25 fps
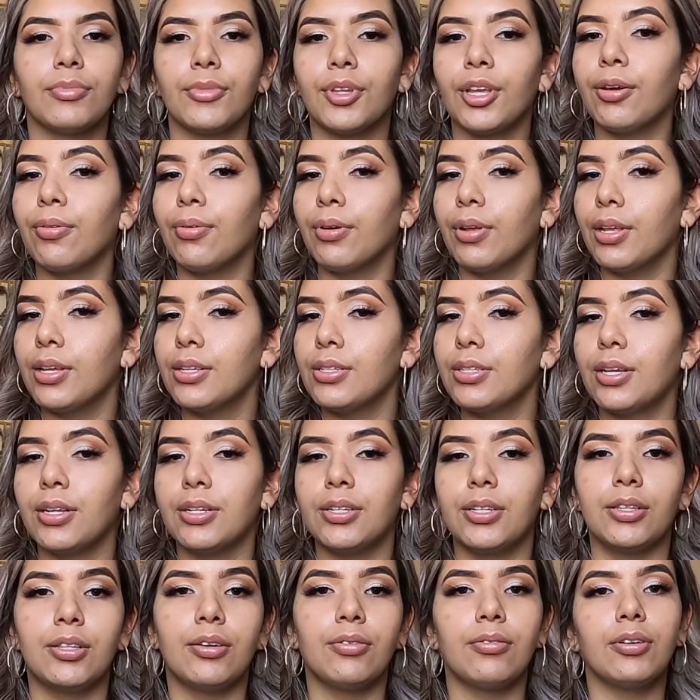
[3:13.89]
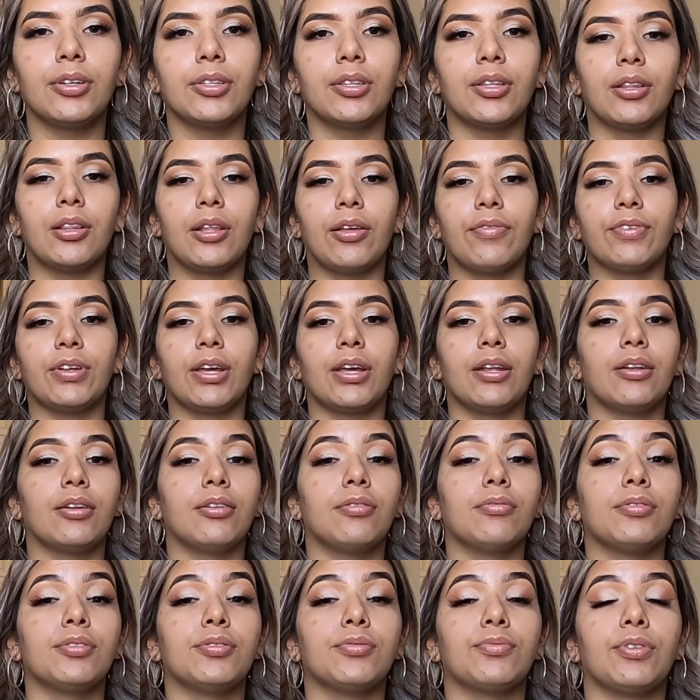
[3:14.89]
I realized I did that with the left hand
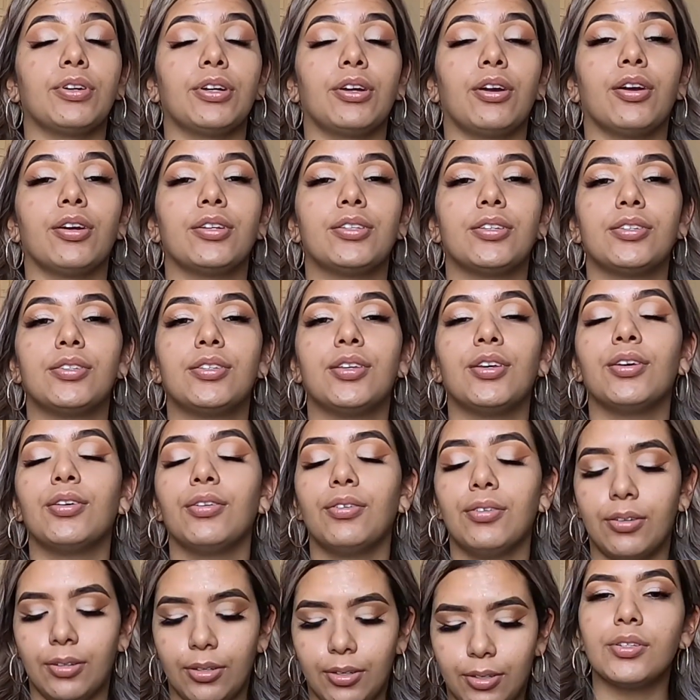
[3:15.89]
and it was very hard to do.